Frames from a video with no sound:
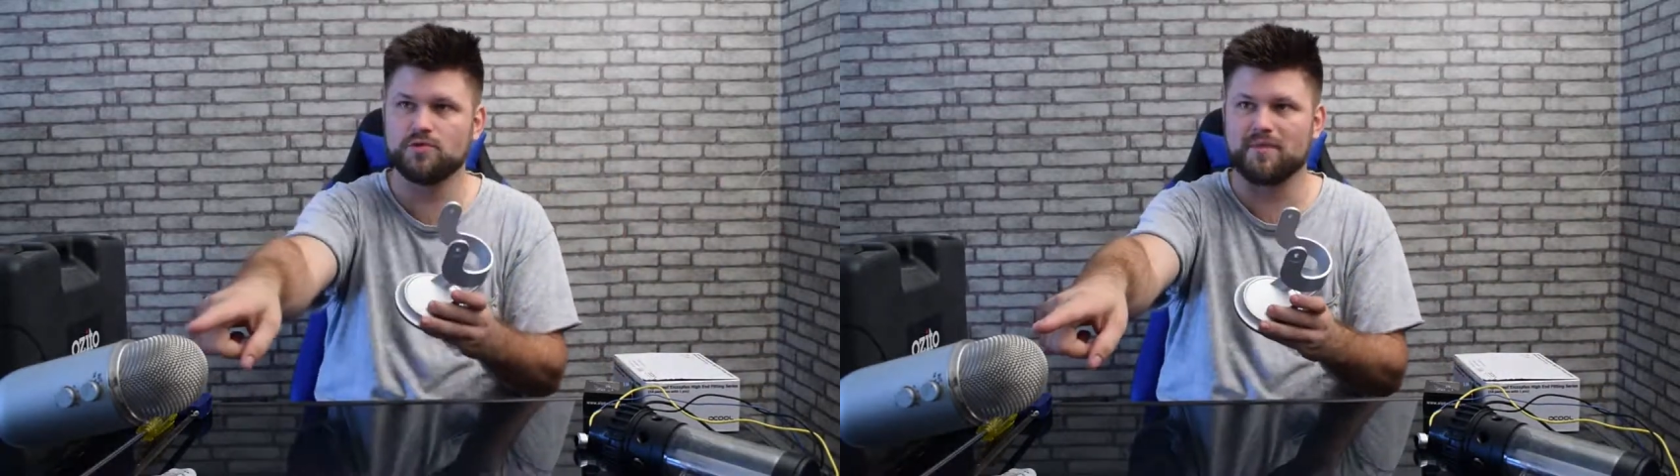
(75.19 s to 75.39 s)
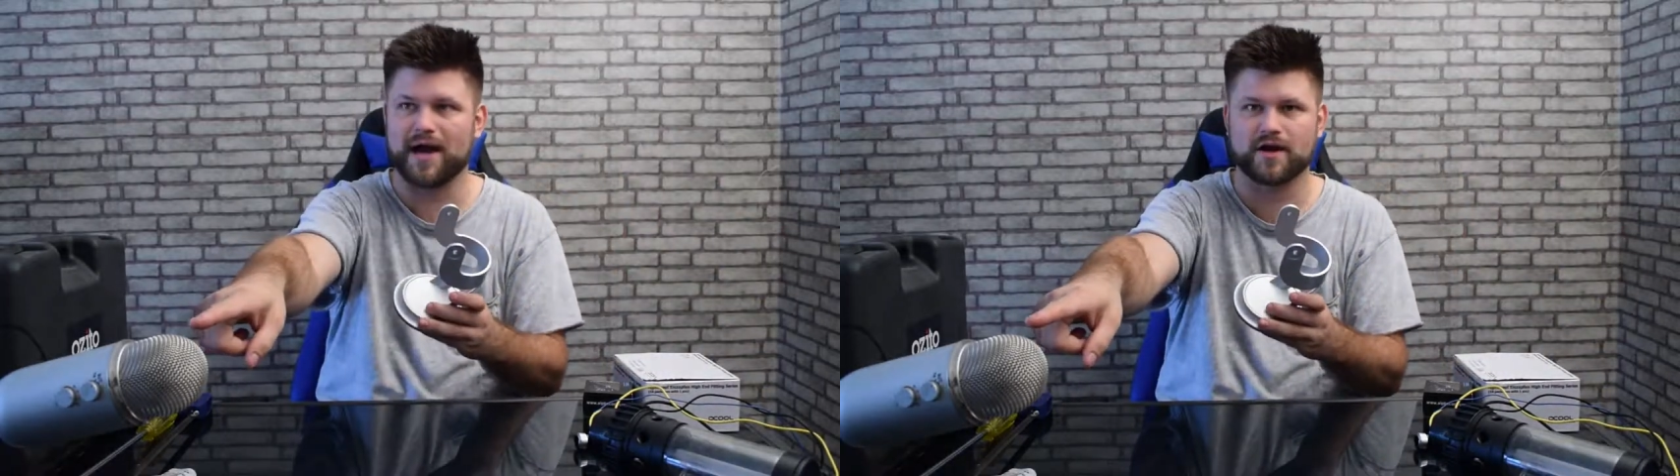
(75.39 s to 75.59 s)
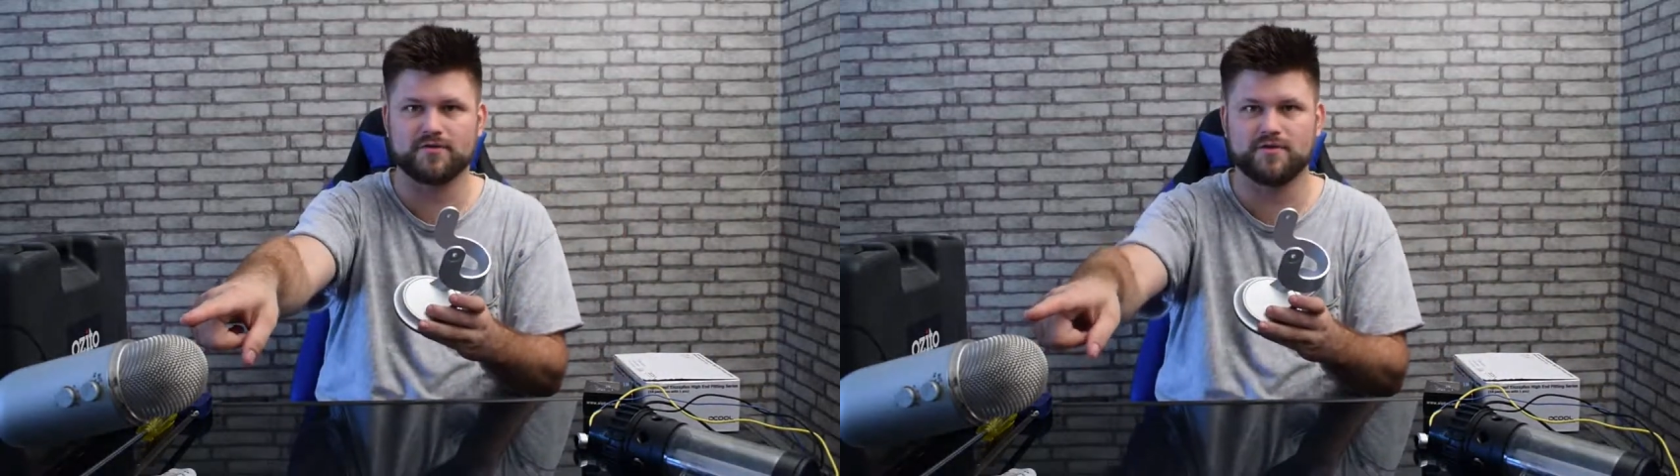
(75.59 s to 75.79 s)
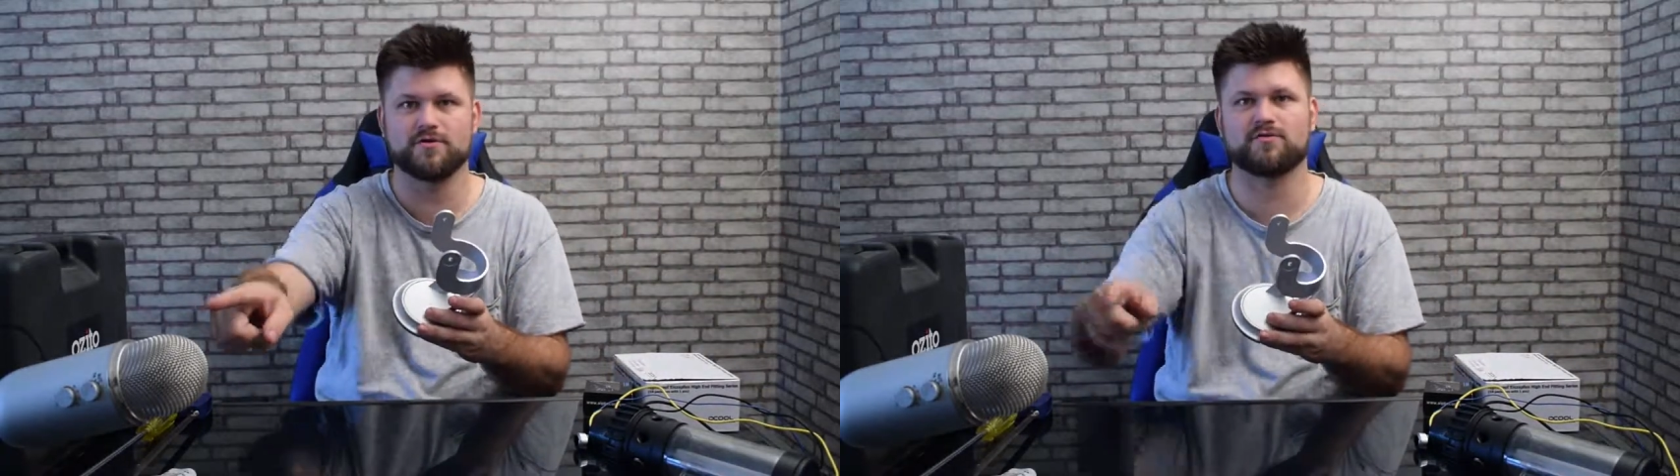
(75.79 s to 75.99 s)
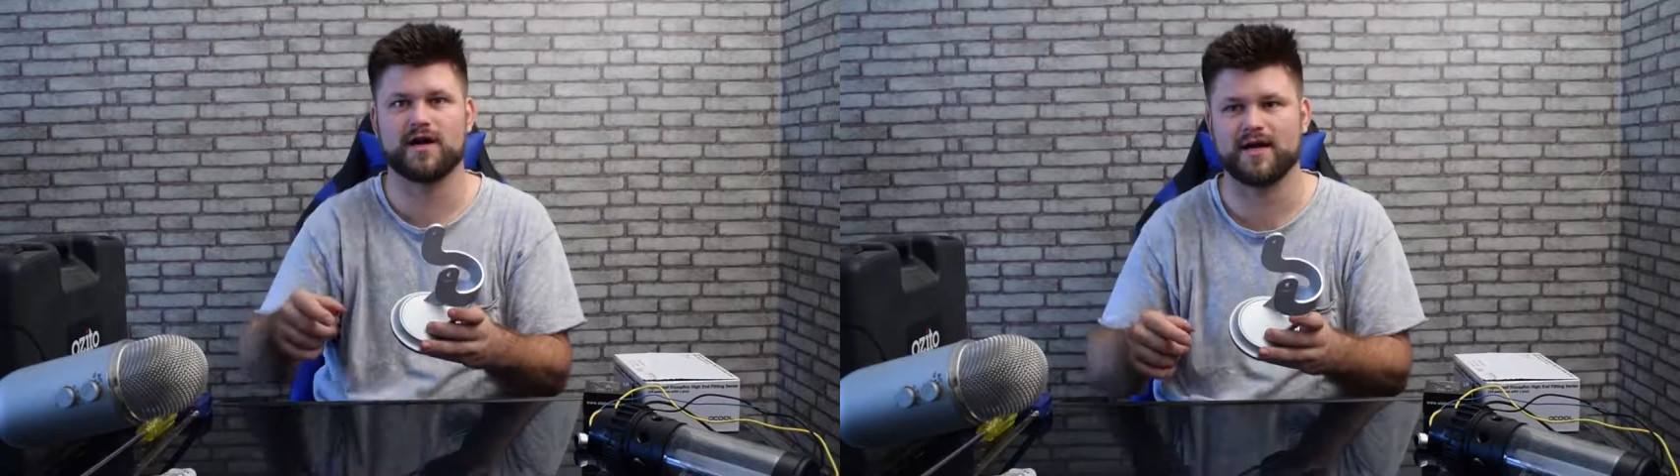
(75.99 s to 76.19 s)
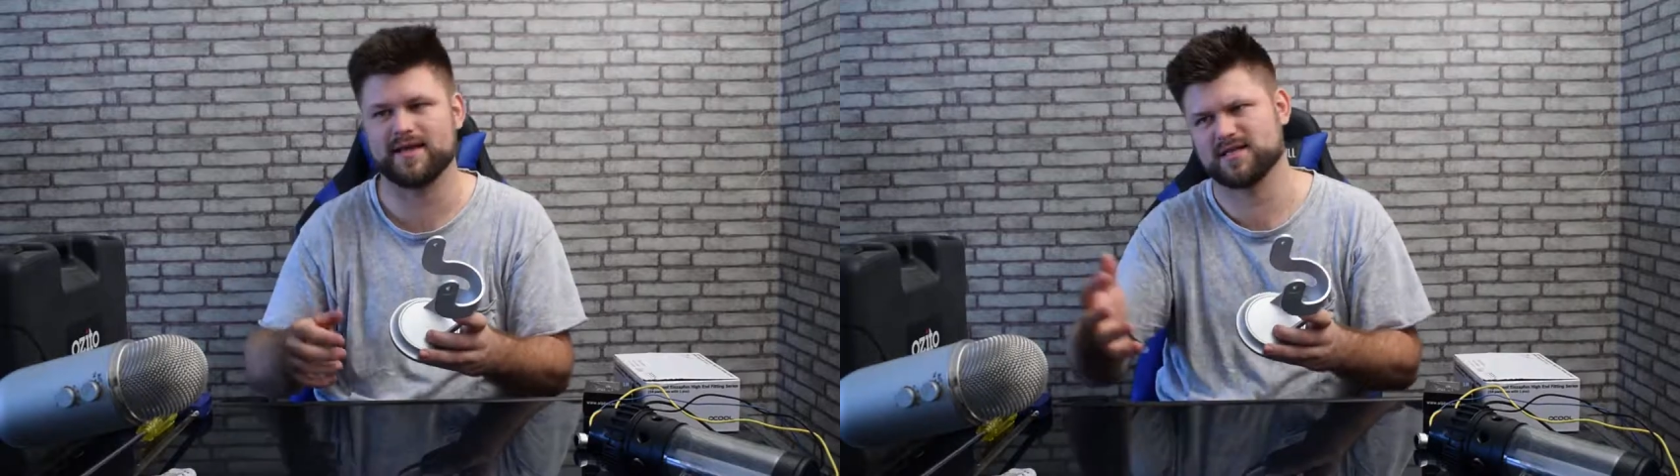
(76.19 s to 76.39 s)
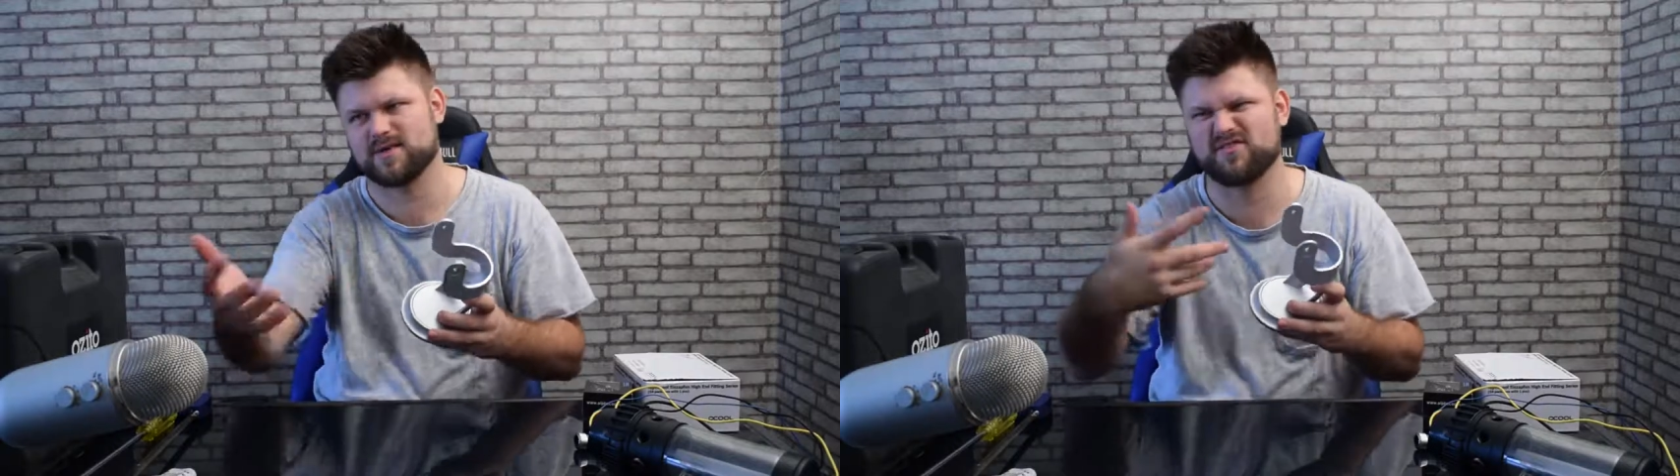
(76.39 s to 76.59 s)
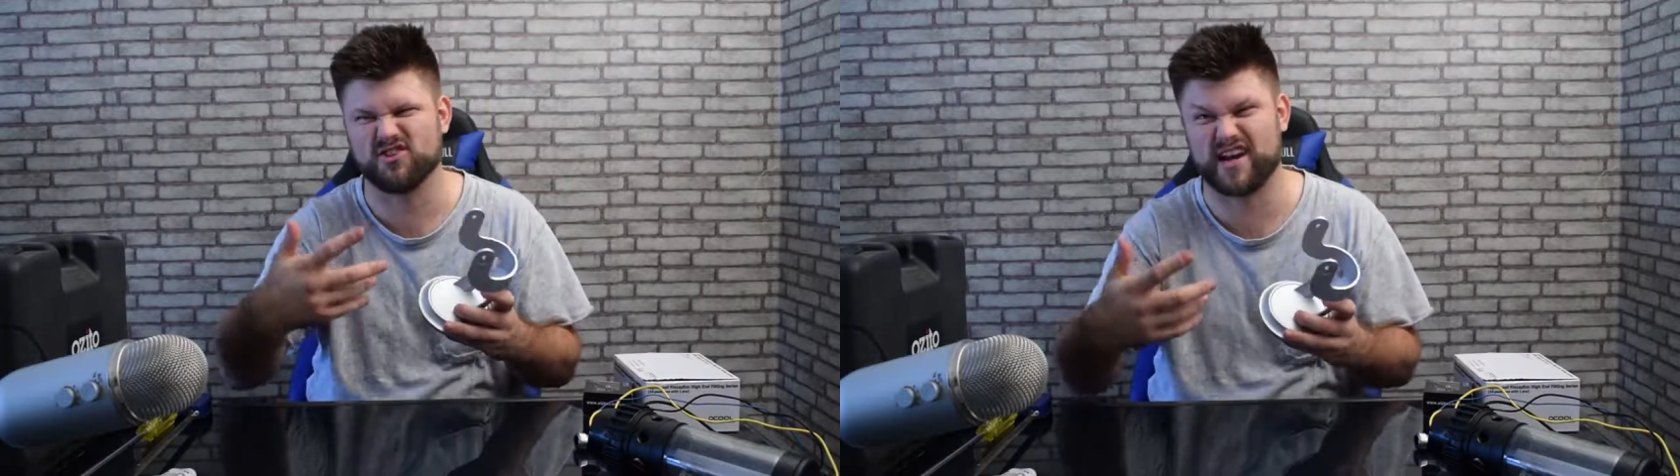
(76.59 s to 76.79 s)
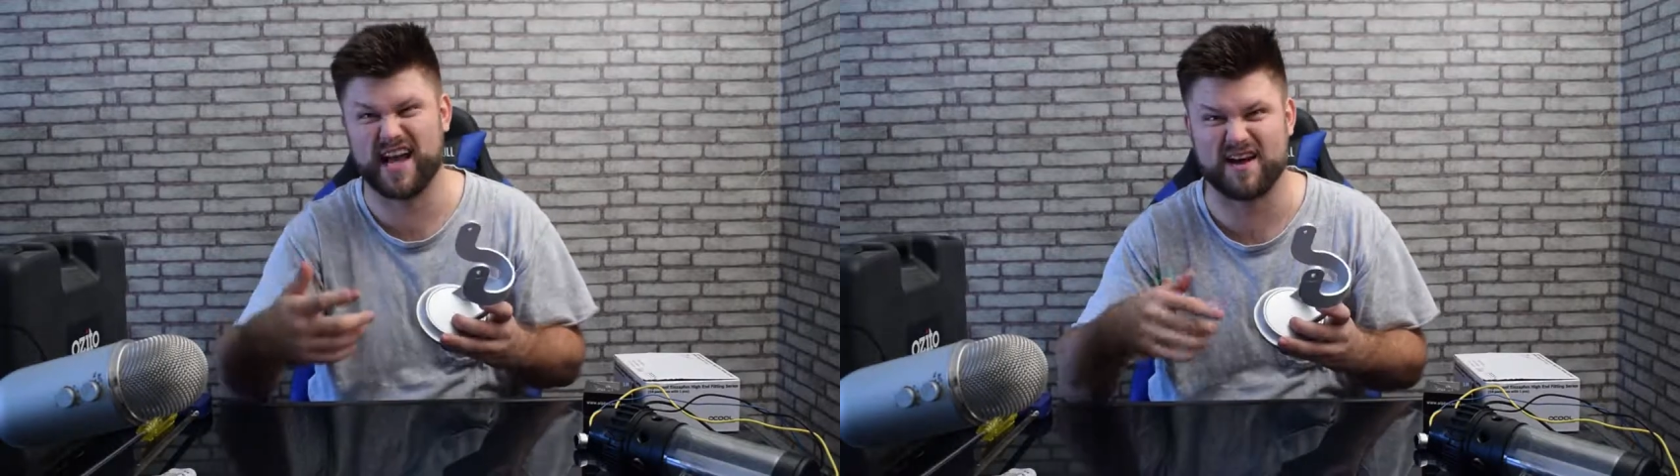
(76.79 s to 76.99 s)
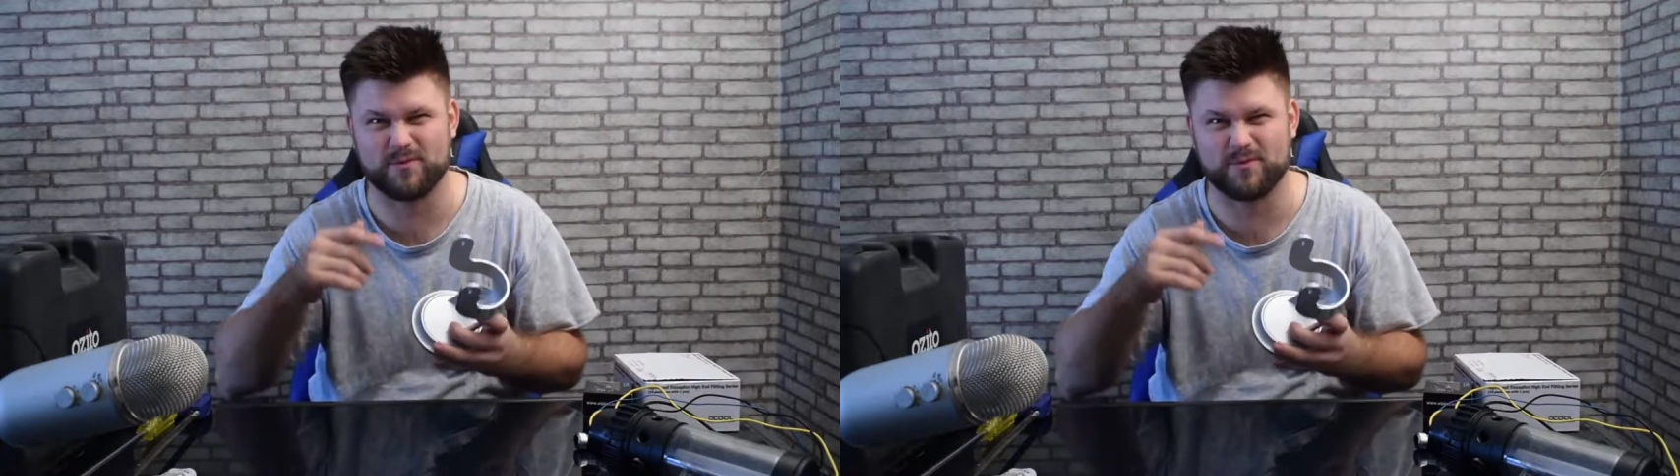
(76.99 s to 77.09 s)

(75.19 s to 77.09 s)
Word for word: microphone right here, and that's why I've got it out.